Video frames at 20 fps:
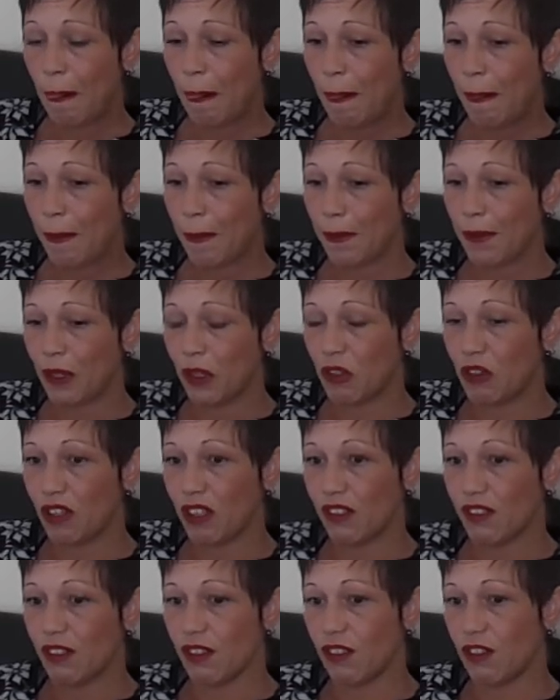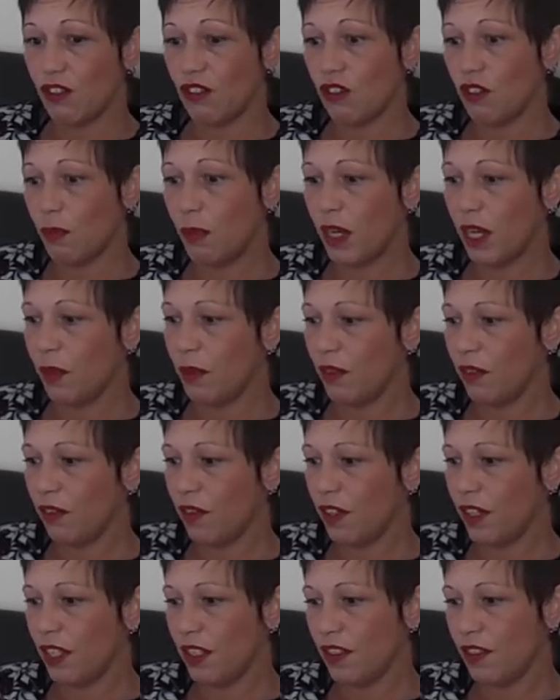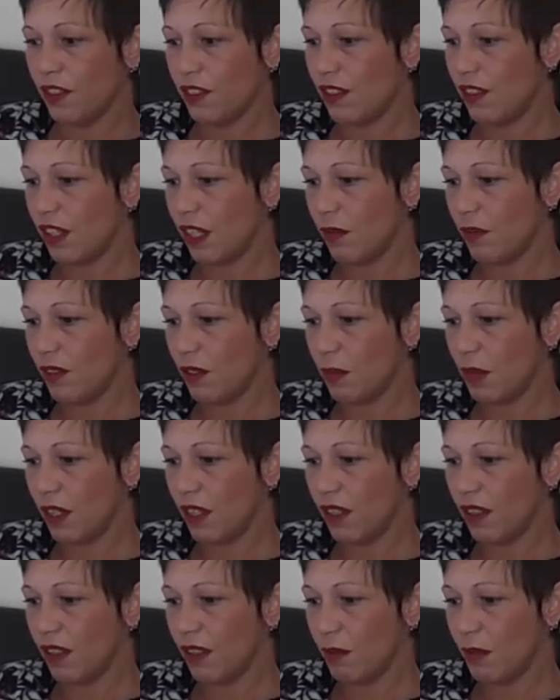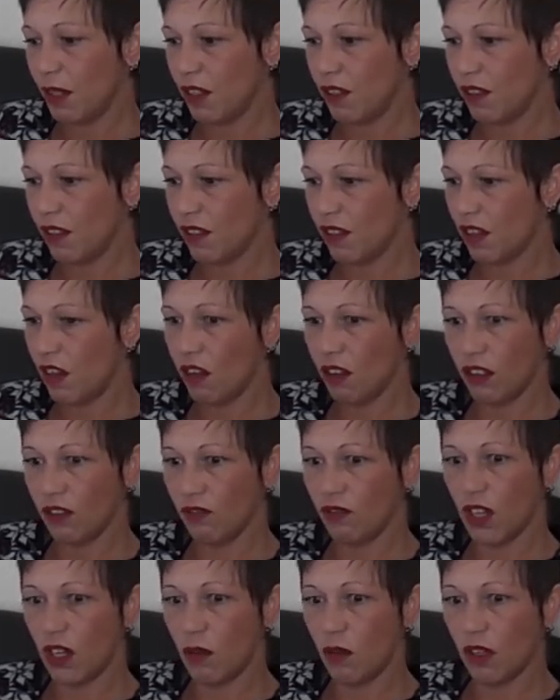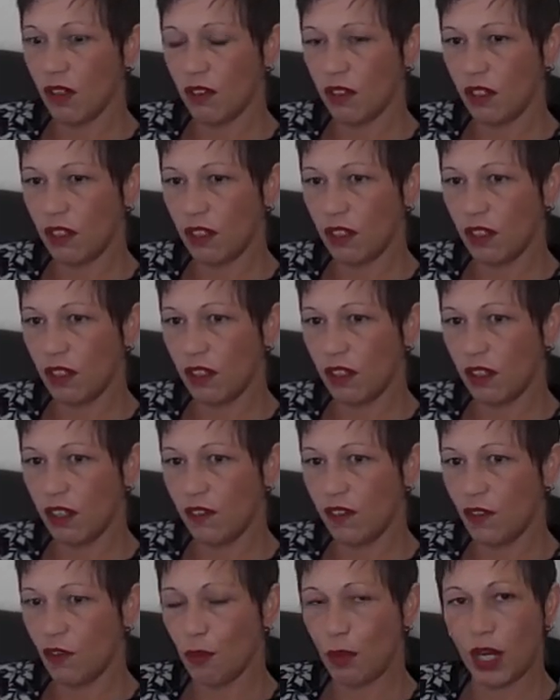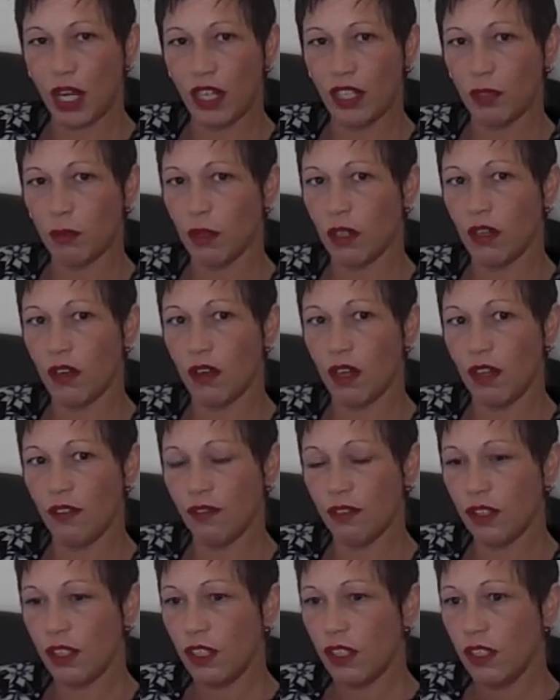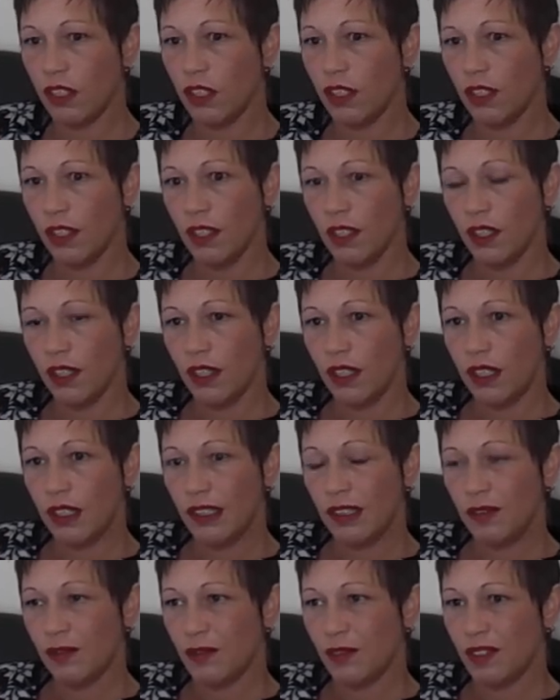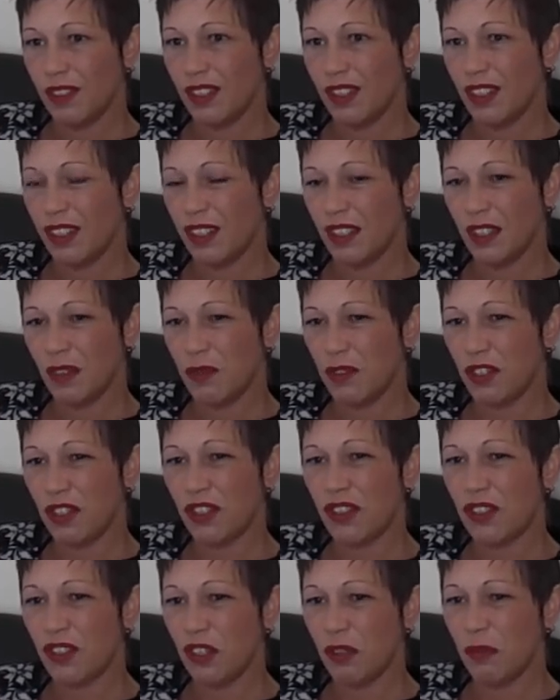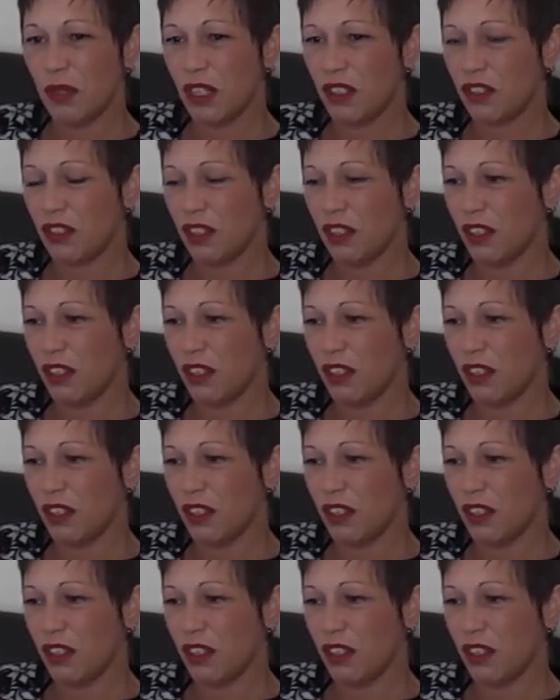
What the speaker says: When I got into the job, however, it just seemed to be the most disheartening role I think I've ever played in my life. There was just too much